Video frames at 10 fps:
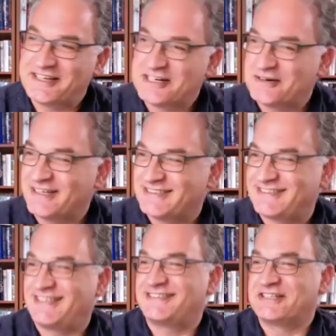know, it's
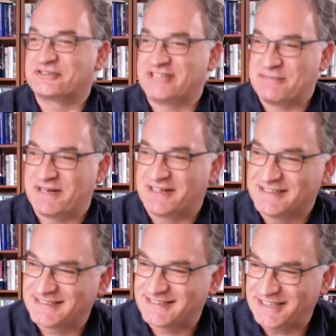it's interesting
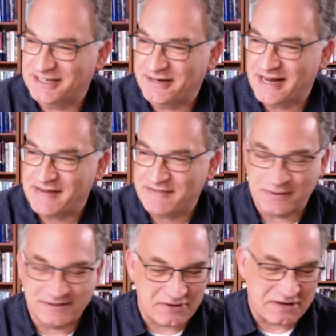because, you know,
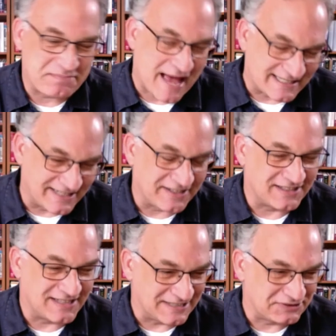everyone's going back into the
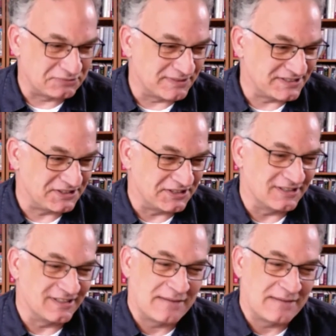classroom this year.